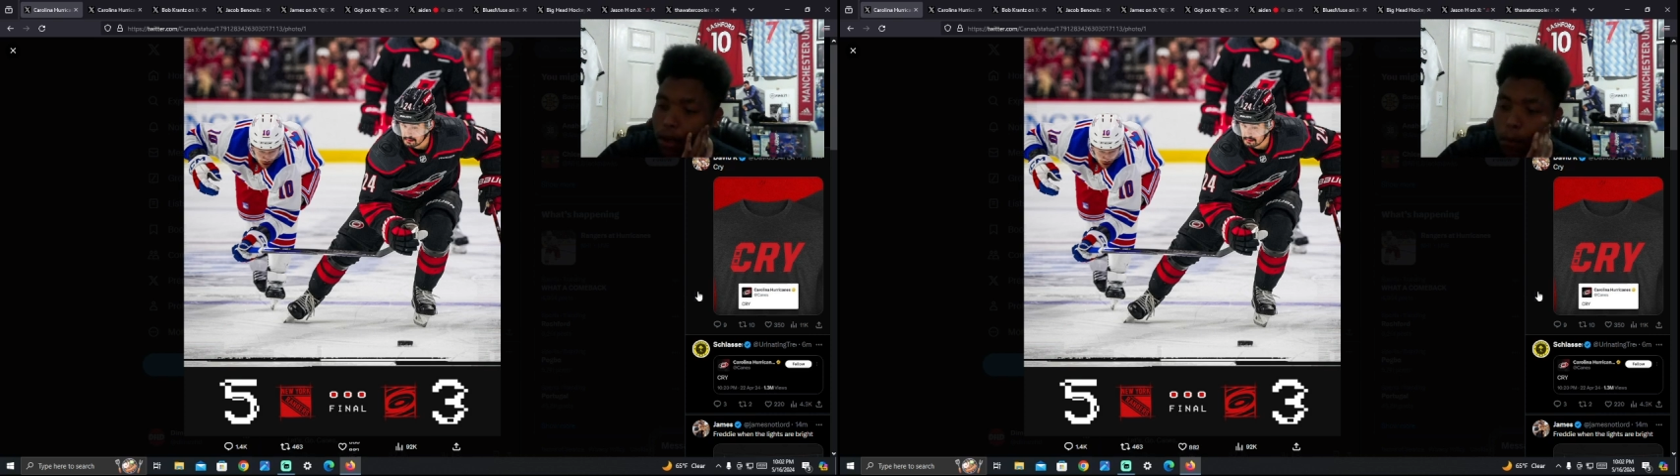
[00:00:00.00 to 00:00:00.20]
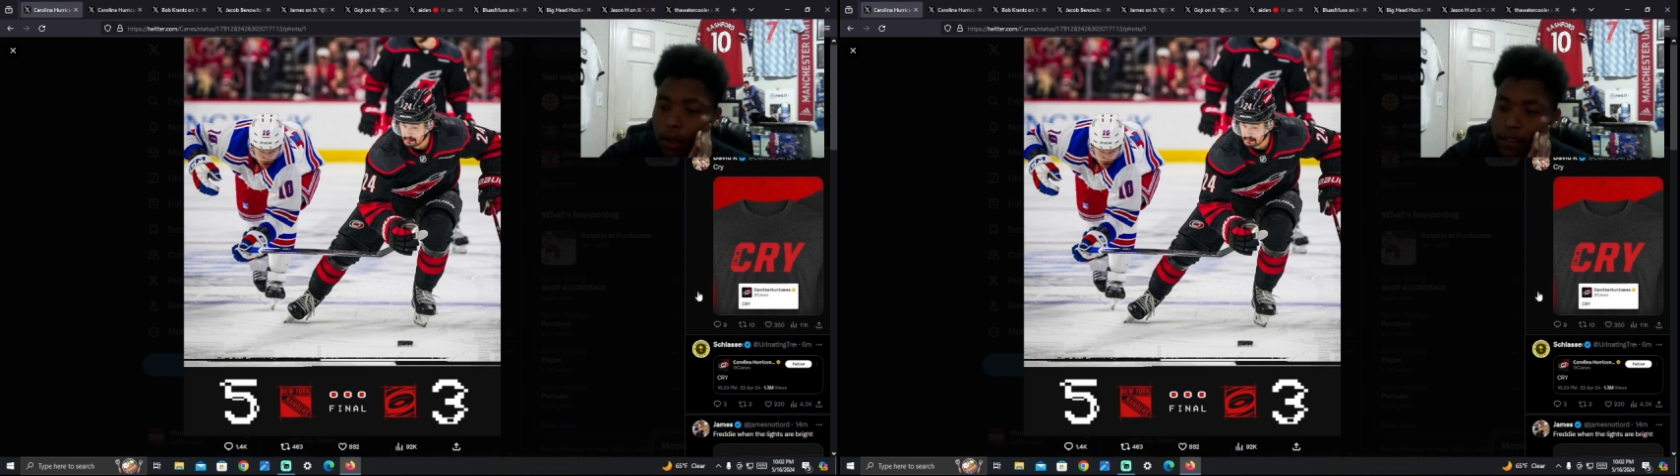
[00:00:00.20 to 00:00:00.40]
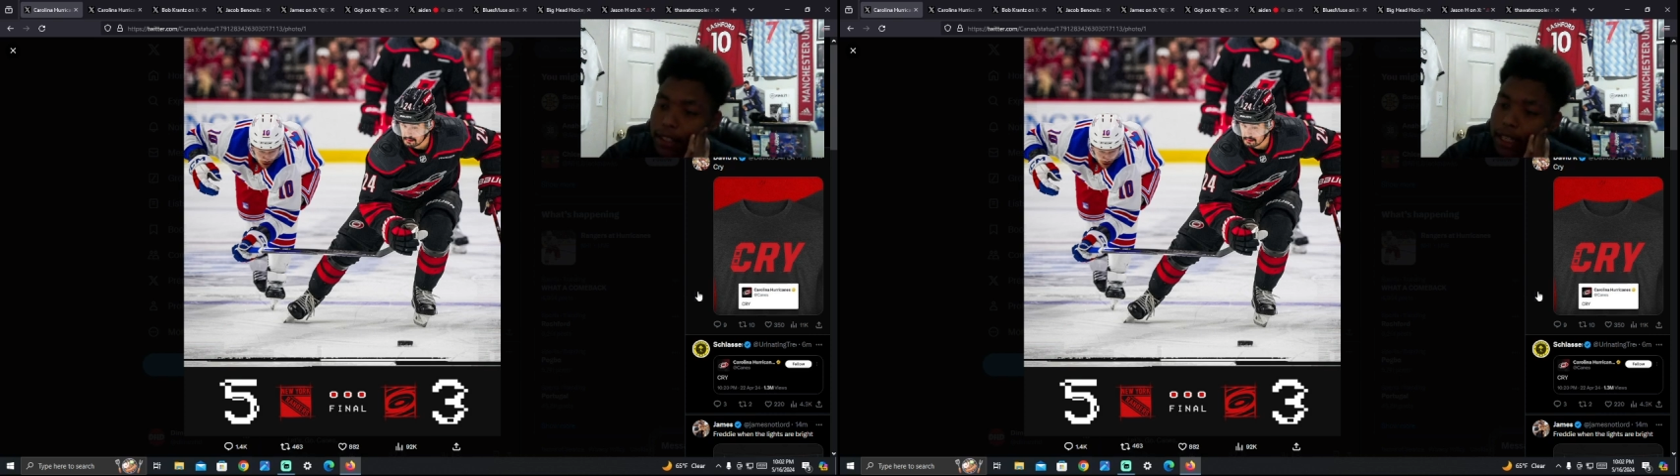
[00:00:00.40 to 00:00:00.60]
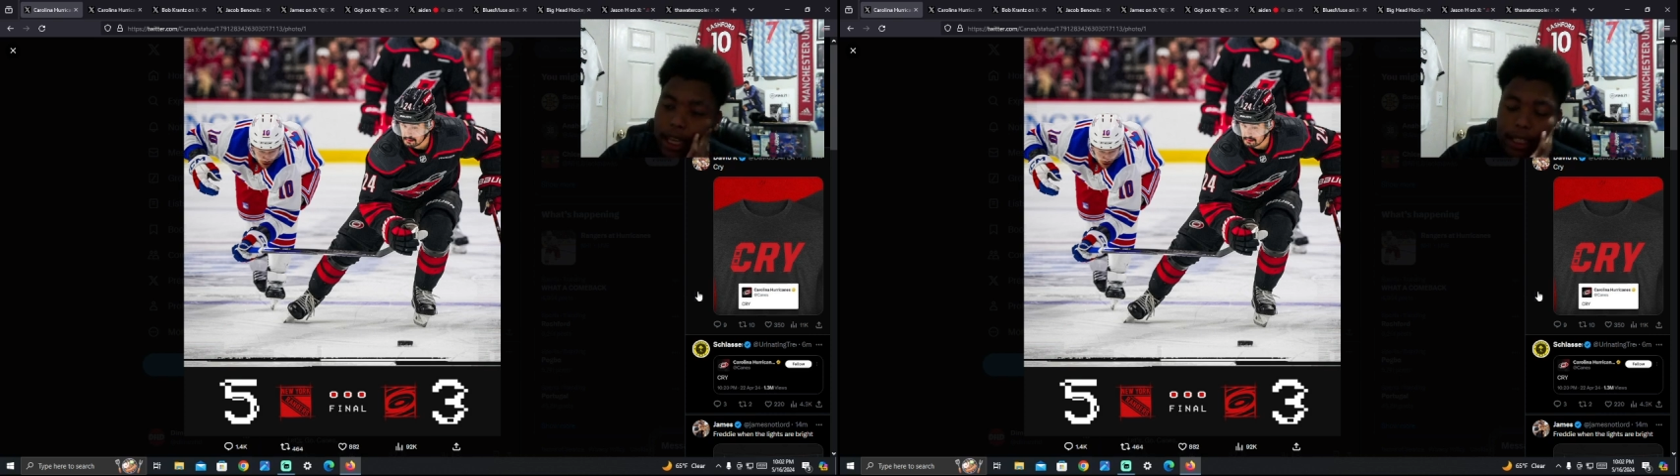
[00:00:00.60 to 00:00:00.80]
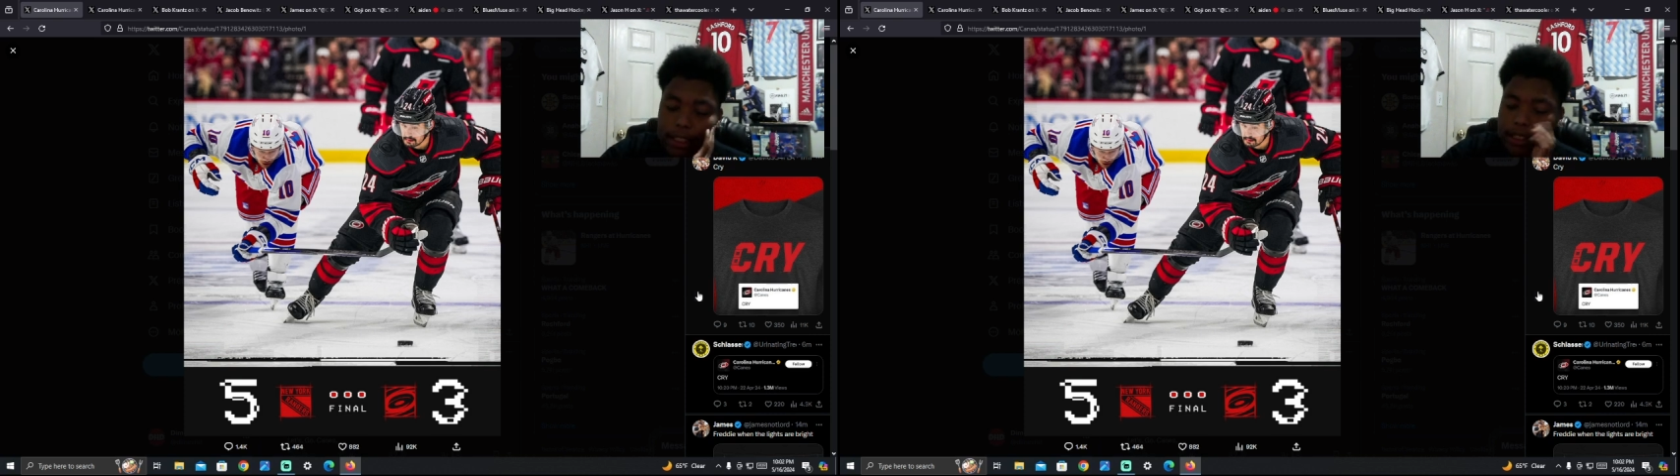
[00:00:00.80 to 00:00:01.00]
Once
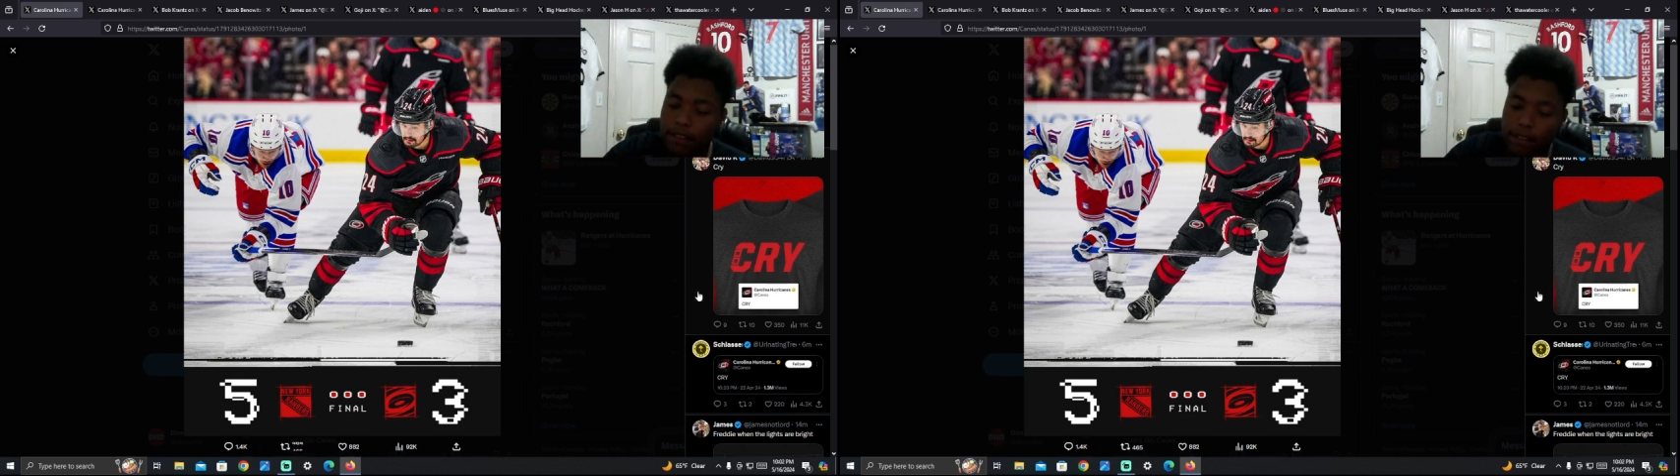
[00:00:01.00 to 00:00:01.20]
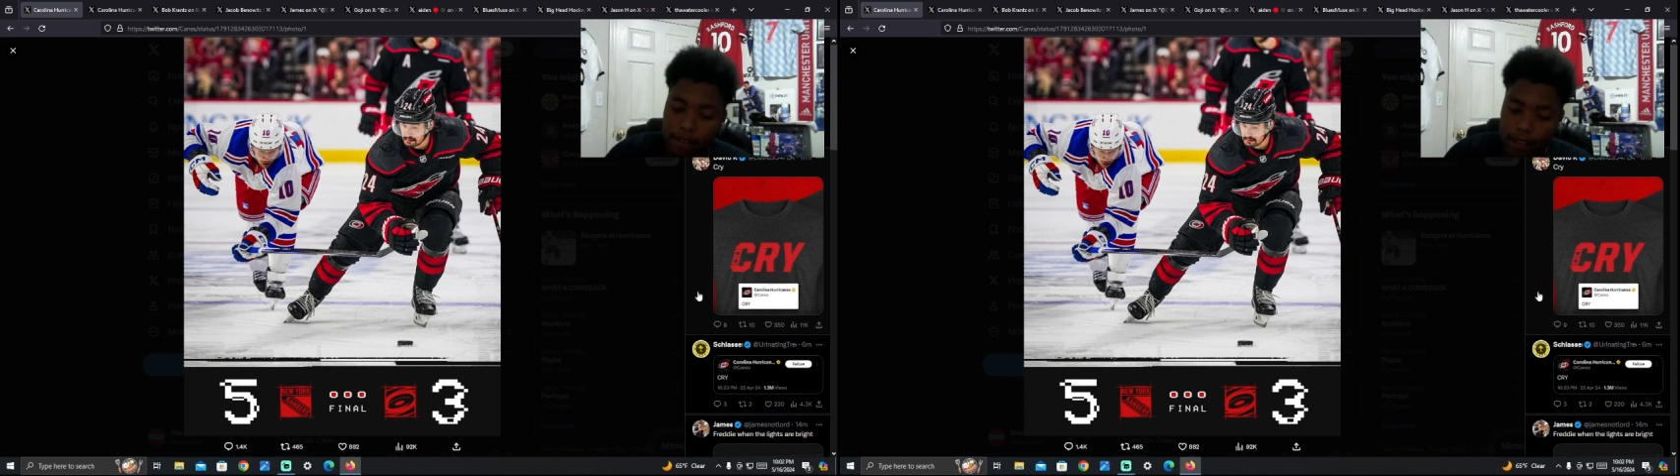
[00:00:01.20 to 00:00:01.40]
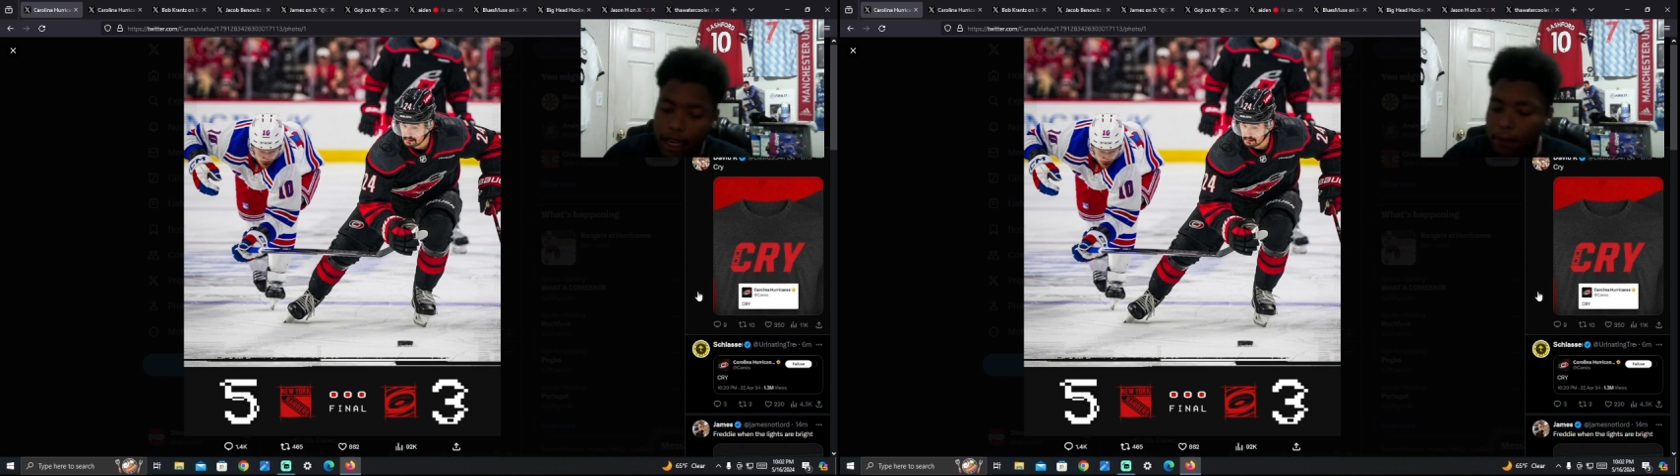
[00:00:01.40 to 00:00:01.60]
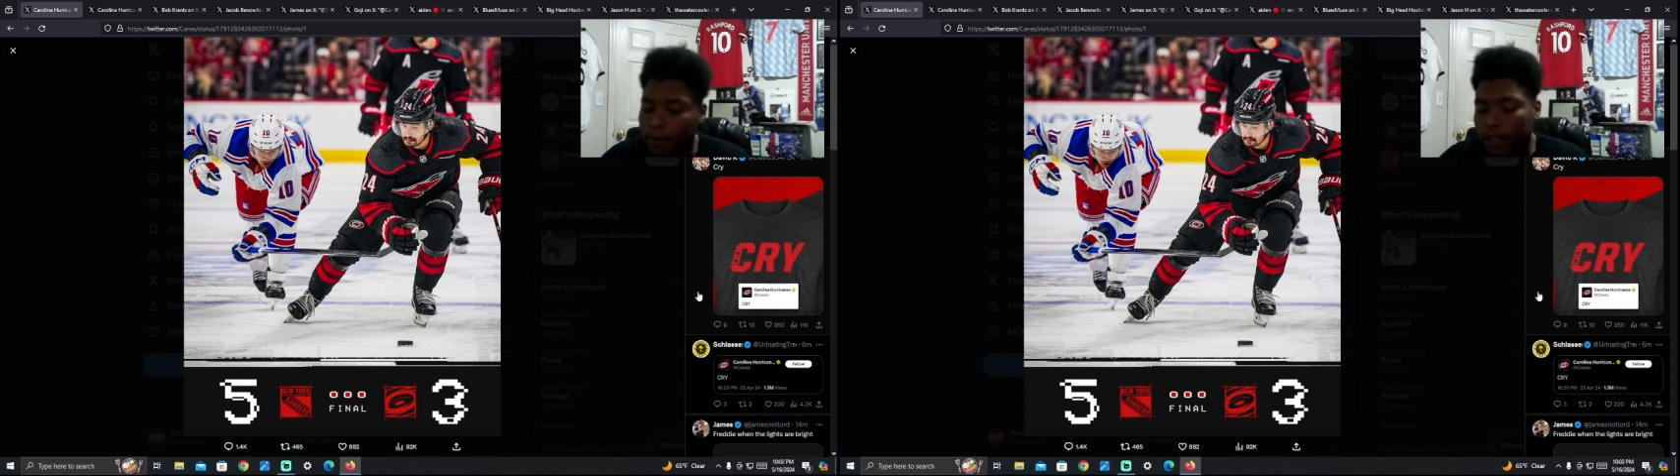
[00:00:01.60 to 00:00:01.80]
again, it's just the same.